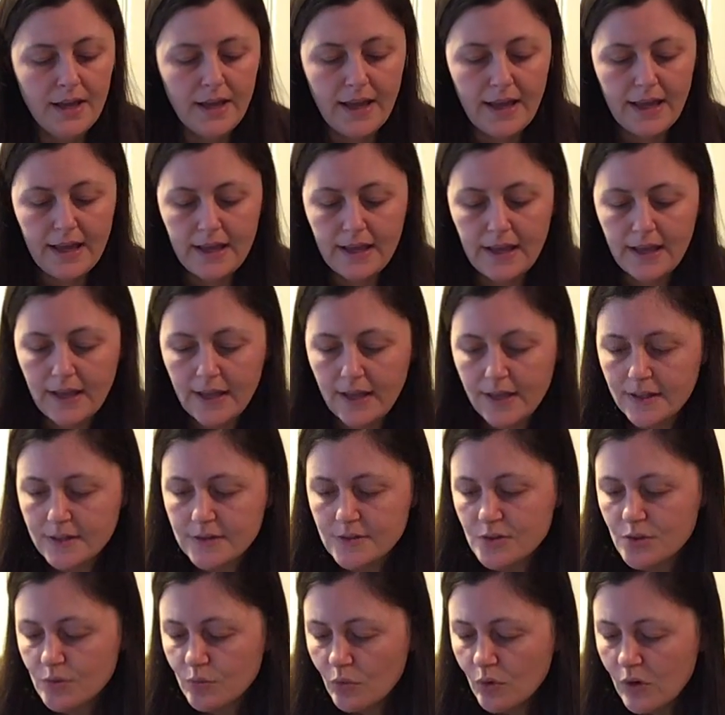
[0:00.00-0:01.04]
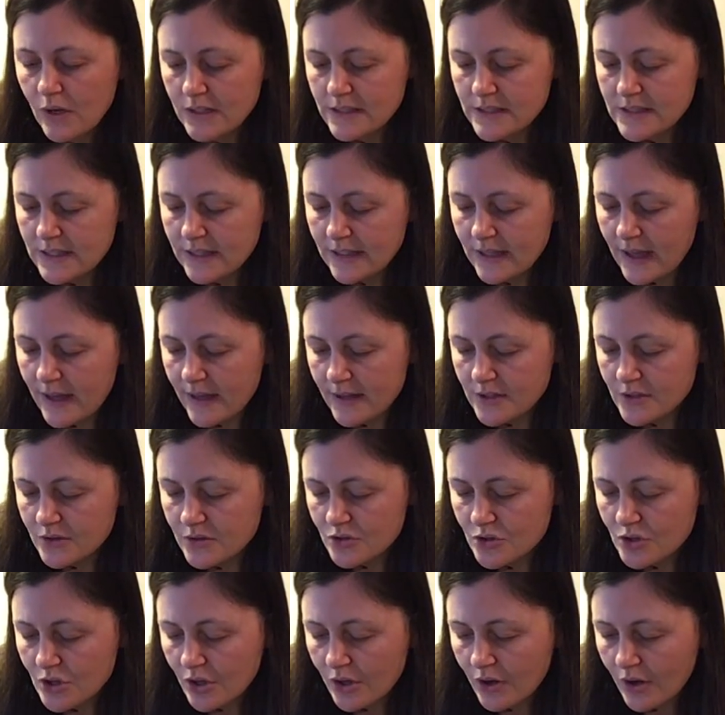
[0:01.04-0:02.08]
And once it
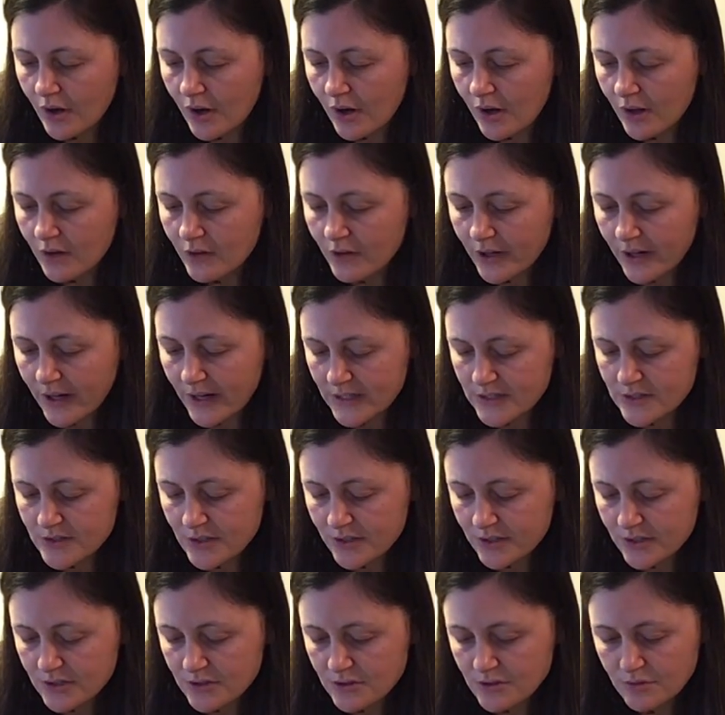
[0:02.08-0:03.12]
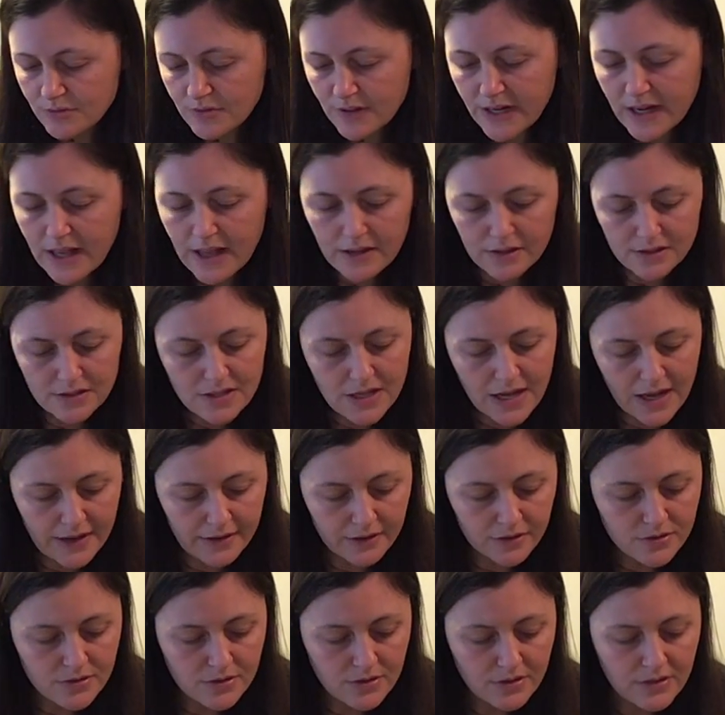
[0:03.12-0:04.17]
got taller, I started to run out of
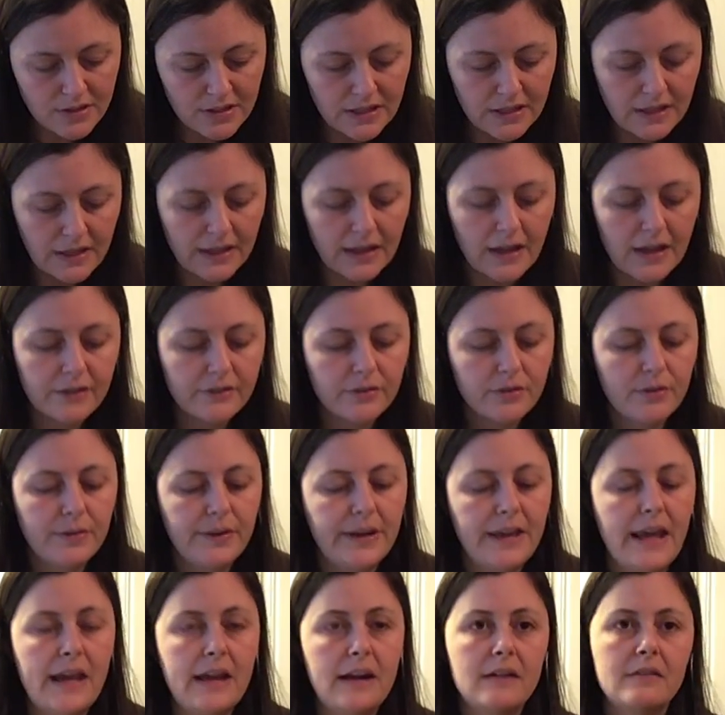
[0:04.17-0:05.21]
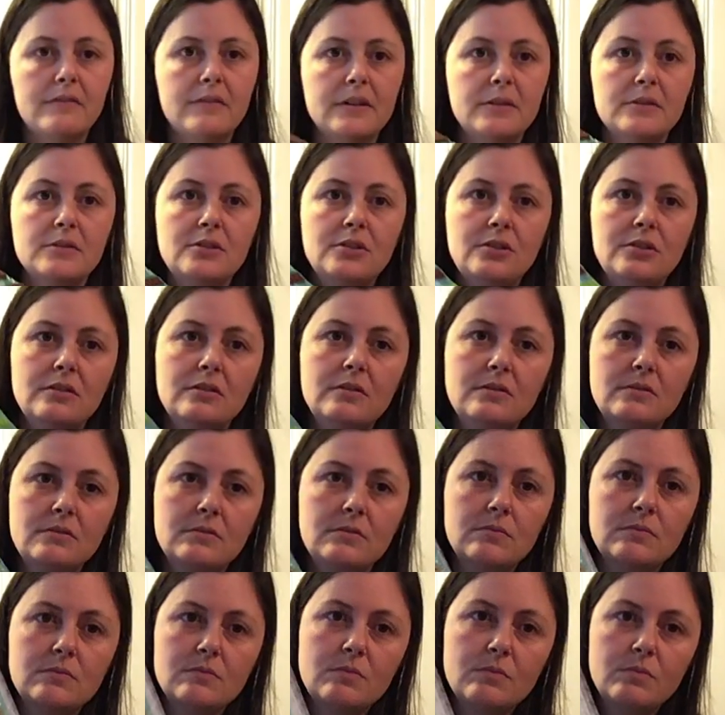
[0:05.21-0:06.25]
tiles, so then I got creative and
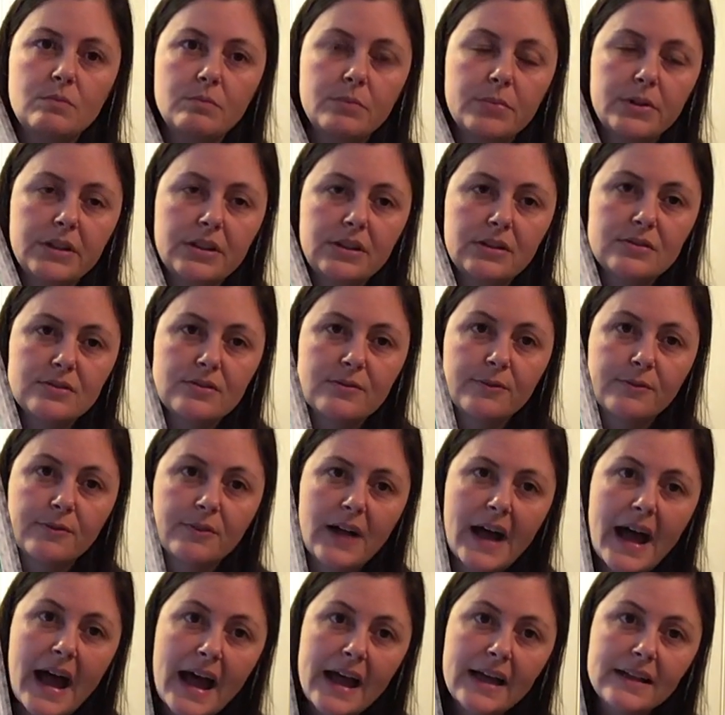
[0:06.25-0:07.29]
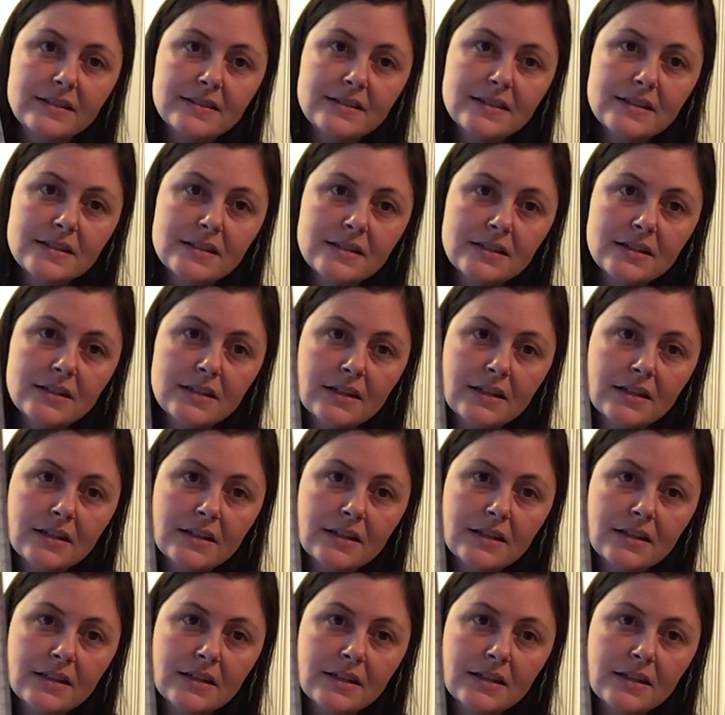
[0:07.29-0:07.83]
put those flats.